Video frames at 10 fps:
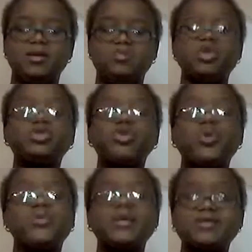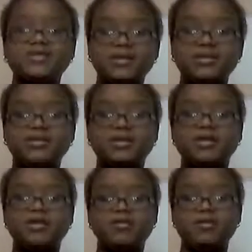Bookstruck Business
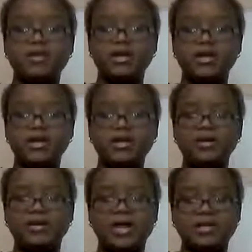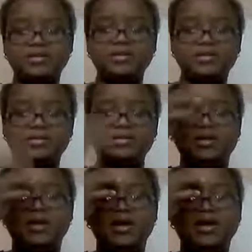Learning Classes
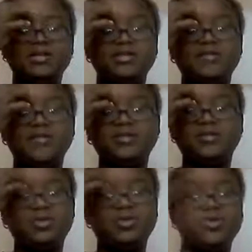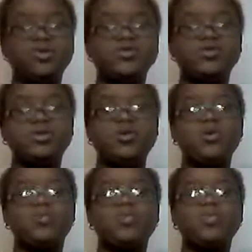is a Facebook group.
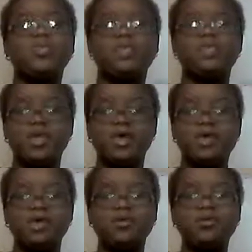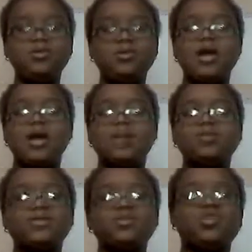So thank you. I
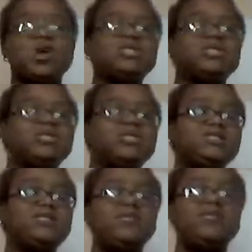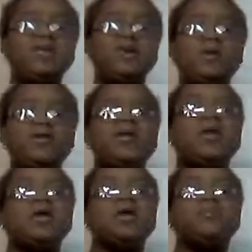bet you're watching this from there.
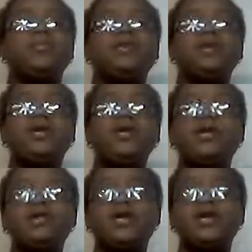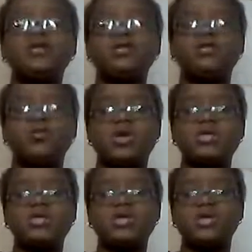But in case you're
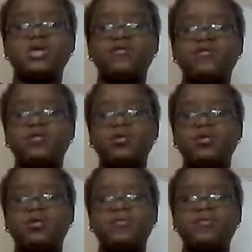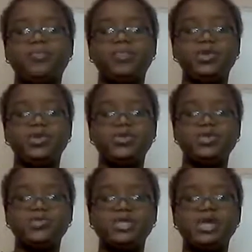watching it from the
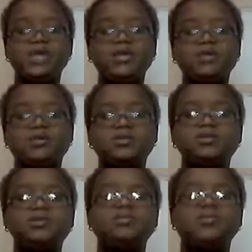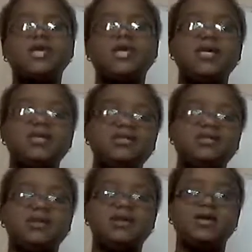YouTube channel, please